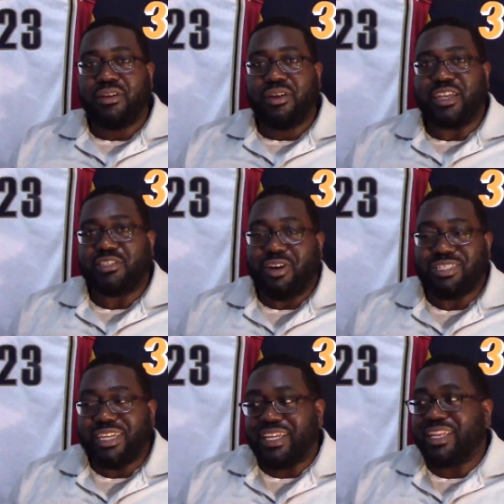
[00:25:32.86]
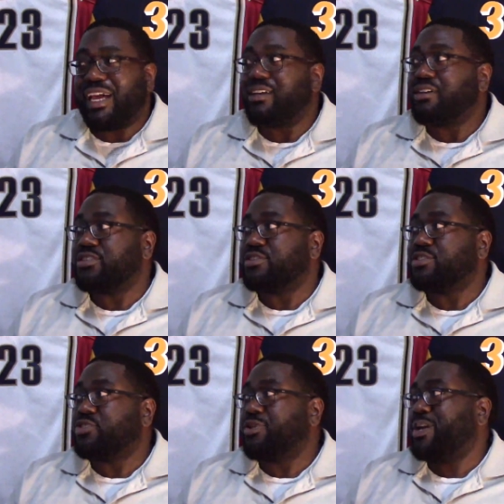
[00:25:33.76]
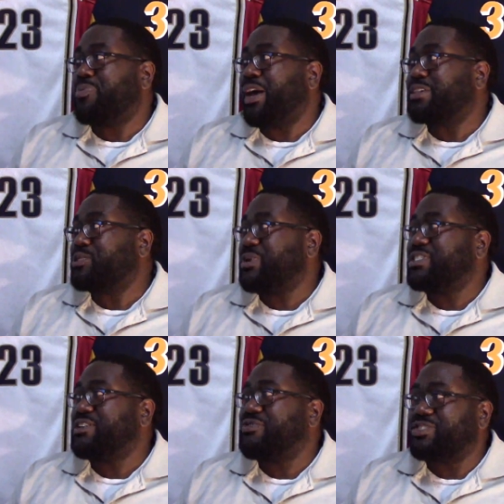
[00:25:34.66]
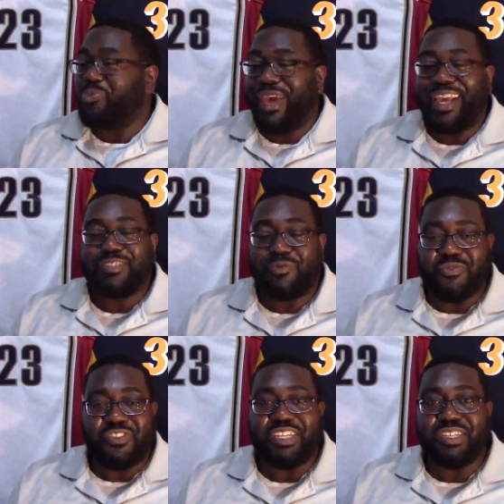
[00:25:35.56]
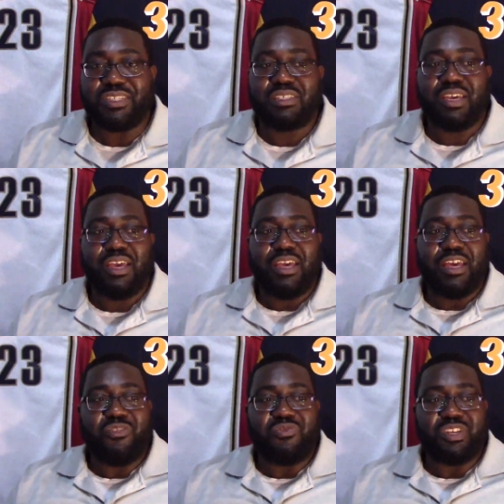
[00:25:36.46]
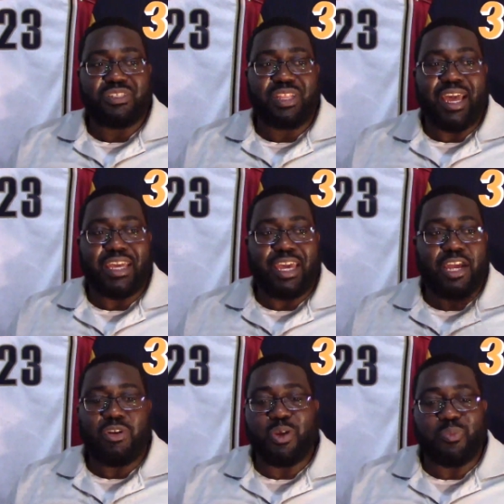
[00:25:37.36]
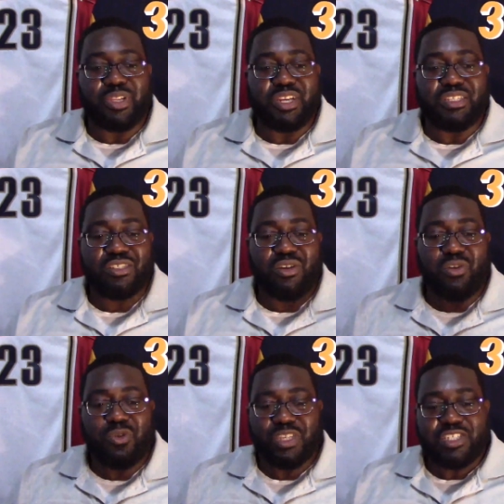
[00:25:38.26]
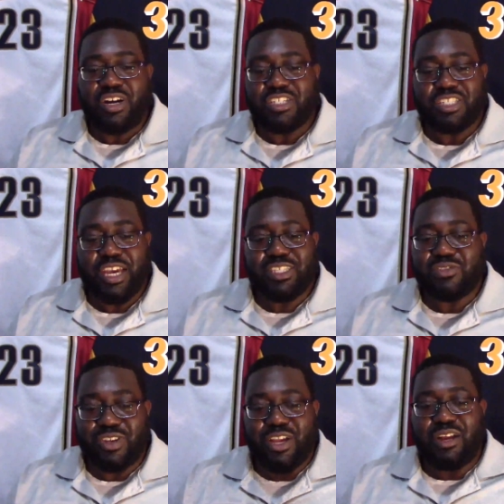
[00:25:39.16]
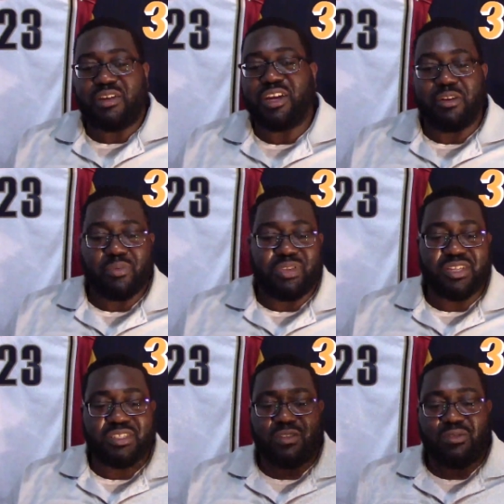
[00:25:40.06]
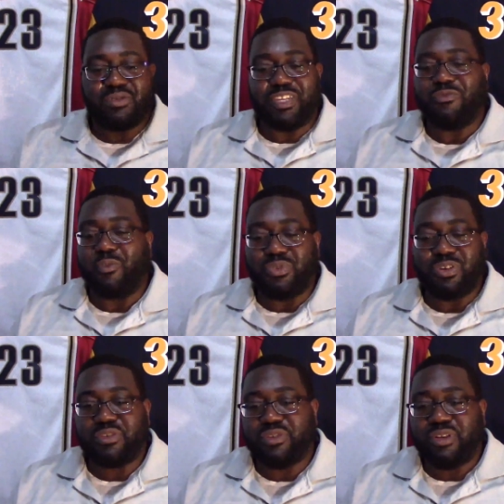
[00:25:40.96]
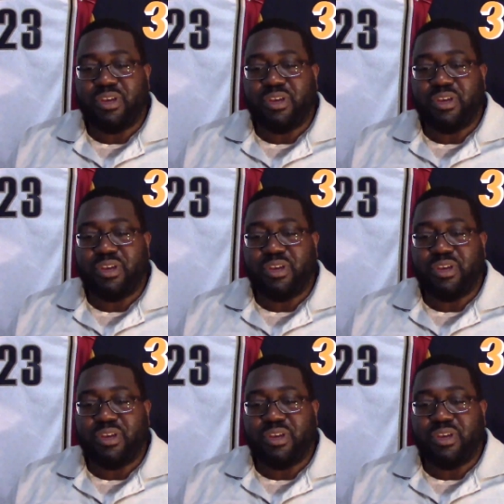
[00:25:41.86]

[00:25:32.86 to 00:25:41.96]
As long as they get like a good trade package, especially if it's the package from Phoenix, if it's like Eric Bledsoe and Josh Jackson, or Eric Bledsoe, Devin Booker,